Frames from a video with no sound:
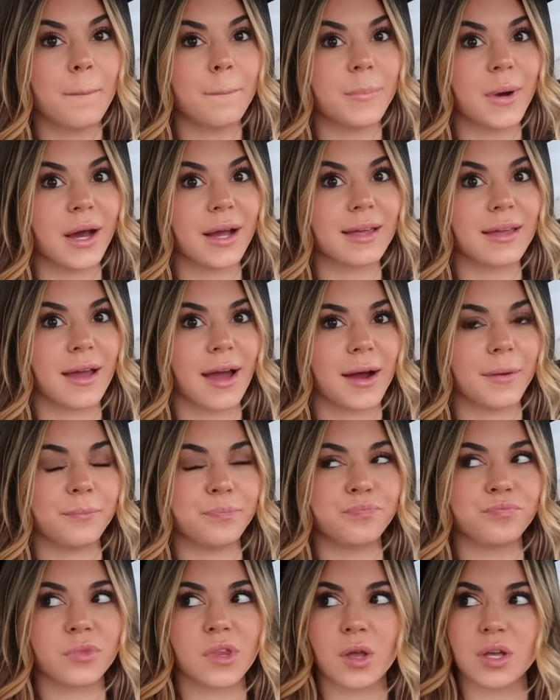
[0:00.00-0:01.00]
But yeah,
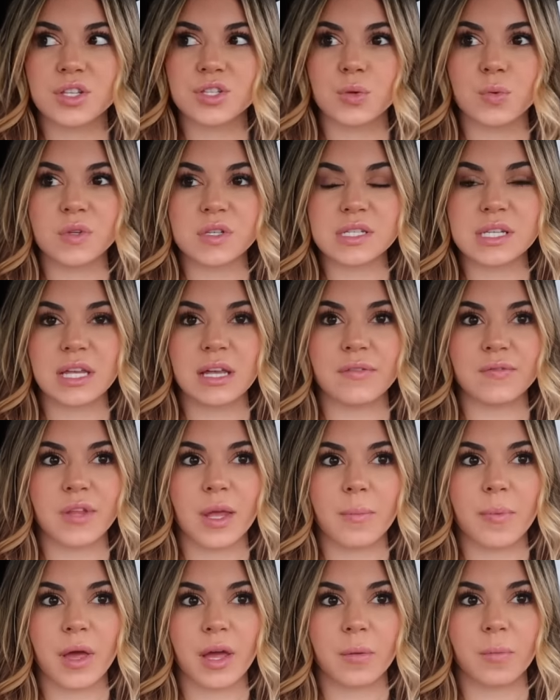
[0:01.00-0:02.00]
so we'll see if
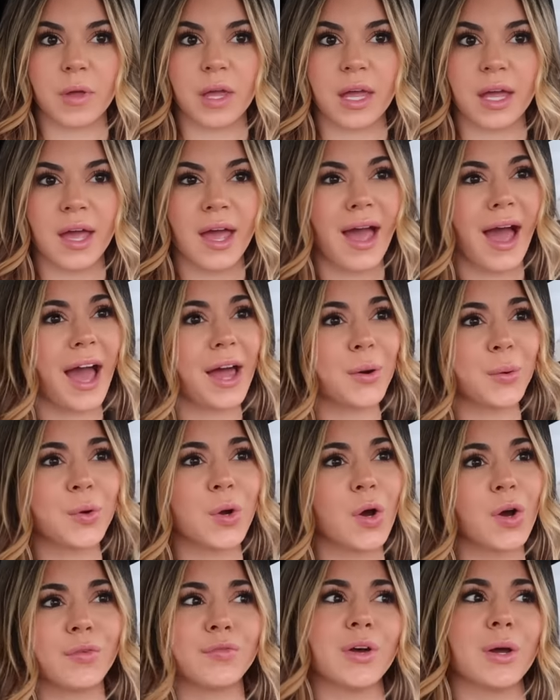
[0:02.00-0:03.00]
they pick me. I don't
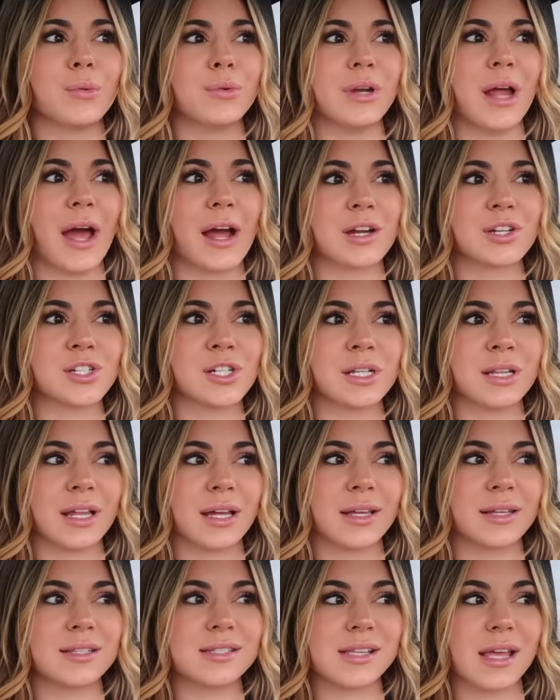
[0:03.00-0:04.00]
know if I would actually
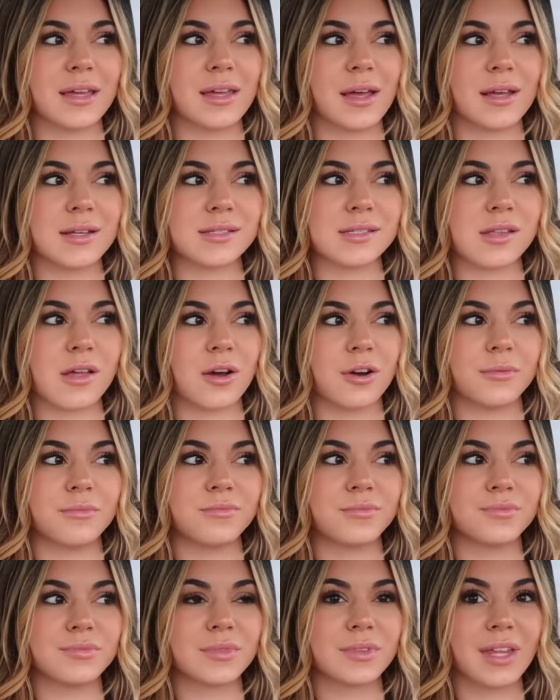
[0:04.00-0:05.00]
like say yes though,
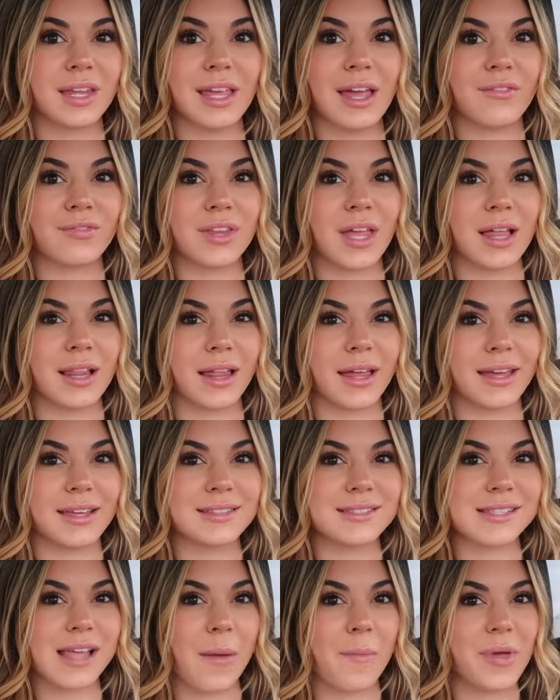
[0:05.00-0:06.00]
if they like
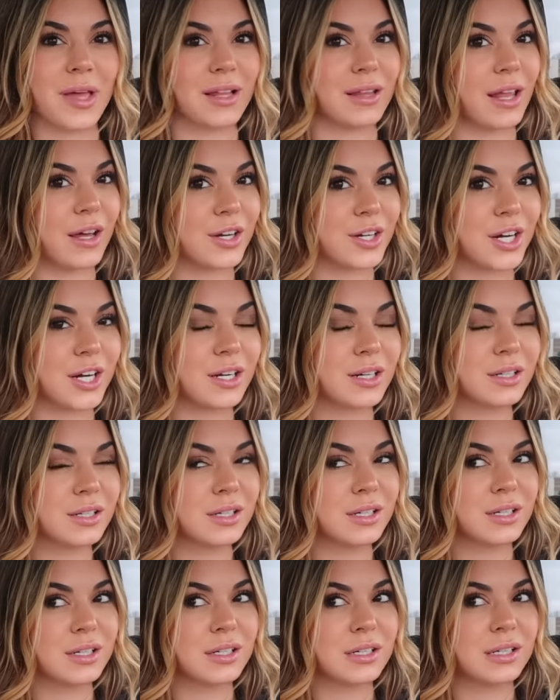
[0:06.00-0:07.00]
sent me a letter
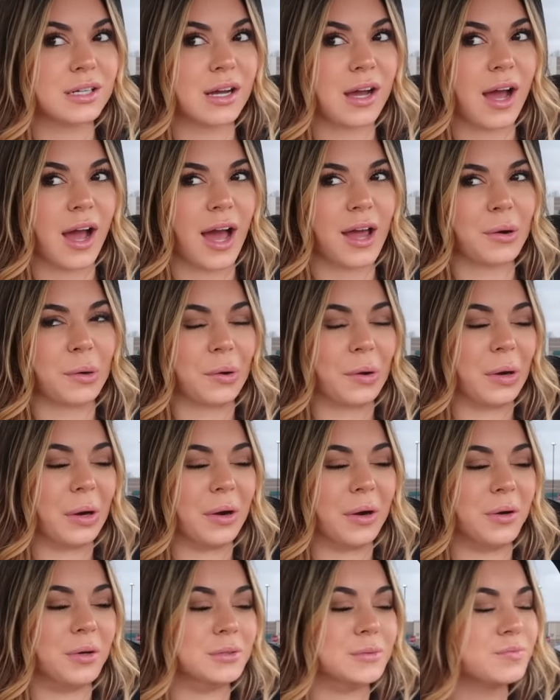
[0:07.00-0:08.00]
I don't
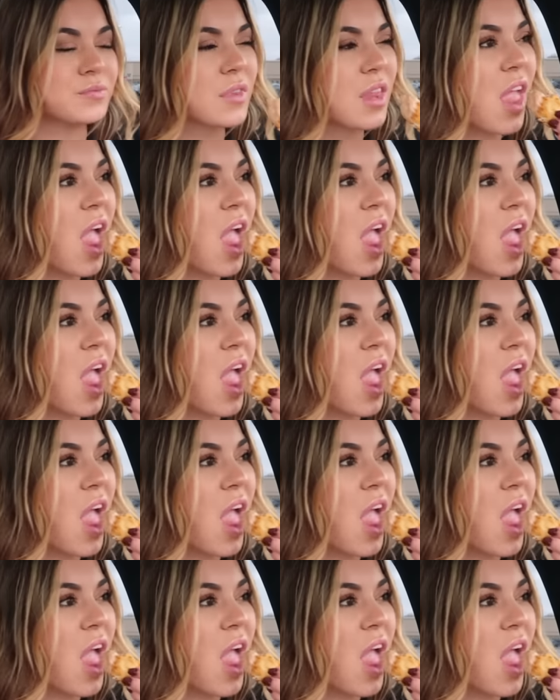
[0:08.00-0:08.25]
know.